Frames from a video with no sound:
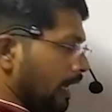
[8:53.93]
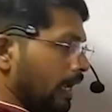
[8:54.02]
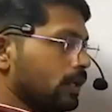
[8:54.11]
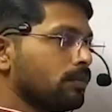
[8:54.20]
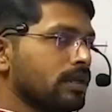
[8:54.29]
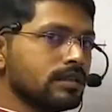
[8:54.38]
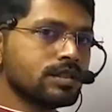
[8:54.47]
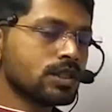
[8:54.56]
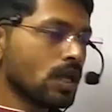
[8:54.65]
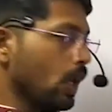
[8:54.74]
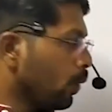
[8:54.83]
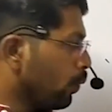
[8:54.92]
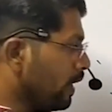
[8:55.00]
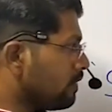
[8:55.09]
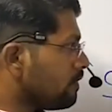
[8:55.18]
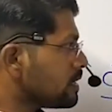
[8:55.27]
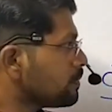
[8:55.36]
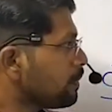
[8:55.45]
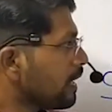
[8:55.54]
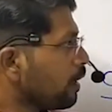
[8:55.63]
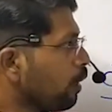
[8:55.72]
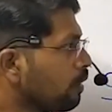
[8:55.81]
It means when we
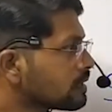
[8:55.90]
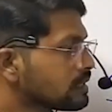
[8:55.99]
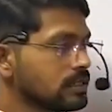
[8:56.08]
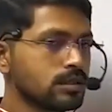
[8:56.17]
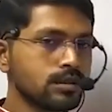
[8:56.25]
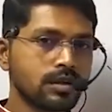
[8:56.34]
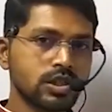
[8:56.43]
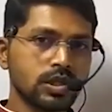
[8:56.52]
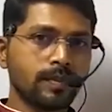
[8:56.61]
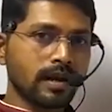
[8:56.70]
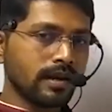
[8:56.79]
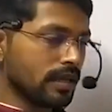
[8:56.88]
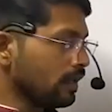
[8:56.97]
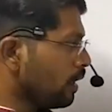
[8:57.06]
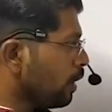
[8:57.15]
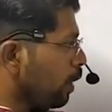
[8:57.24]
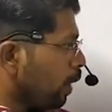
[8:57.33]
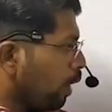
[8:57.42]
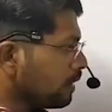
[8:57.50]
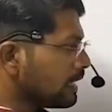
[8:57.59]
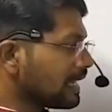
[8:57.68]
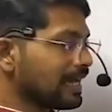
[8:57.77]
spray auxins or gibberellin
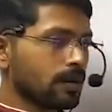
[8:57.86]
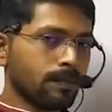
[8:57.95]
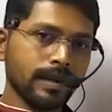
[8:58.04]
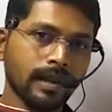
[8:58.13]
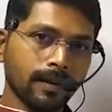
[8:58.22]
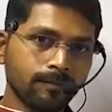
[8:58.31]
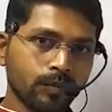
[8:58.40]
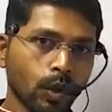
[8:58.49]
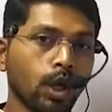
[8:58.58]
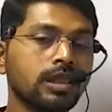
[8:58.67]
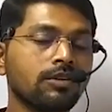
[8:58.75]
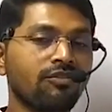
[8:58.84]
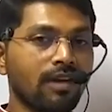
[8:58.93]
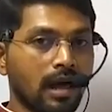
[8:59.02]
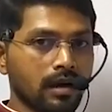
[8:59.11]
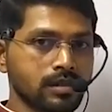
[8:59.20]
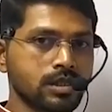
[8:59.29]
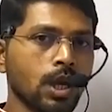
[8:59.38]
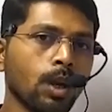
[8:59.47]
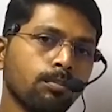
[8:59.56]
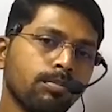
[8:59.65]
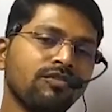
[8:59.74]
on the carpel, on the flowers
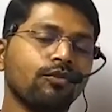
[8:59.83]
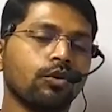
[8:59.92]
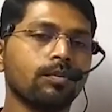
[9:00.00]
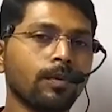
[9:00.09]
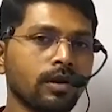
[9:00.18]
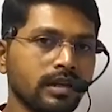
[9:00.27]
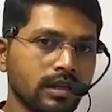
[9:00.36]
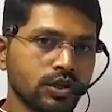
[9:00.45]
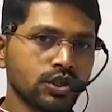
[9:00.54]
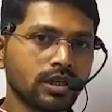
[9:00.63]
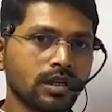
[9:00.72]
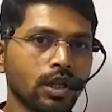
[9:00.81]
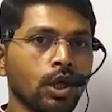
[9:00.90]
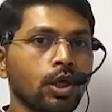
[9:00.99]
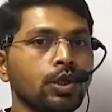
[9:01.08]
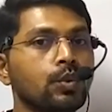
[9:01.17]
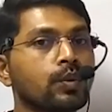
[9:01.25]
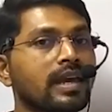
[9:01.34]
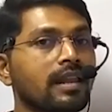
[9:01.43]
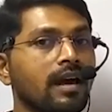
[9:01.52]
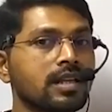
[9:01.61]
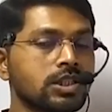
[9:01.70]
before pollination, you
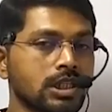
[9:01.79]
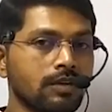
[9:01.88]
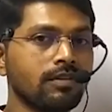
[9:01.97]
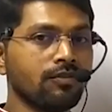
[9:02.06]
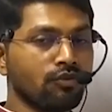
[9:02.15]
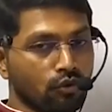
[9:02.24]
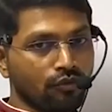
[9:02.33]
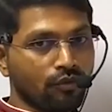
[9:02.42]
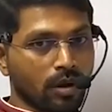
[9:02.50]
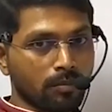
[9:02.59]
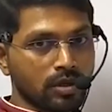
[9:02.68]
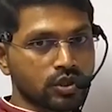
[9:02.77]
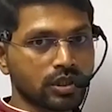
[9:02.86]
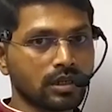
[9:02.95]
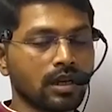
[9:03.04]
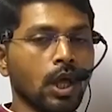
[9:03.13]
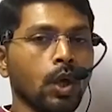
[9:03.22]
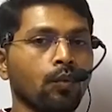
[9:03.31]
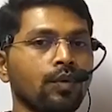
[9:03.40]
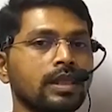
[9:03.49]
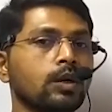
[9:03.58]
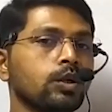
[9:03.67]
can achieve the fruit formation
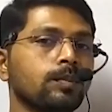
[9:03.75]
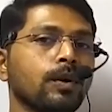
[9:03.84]
without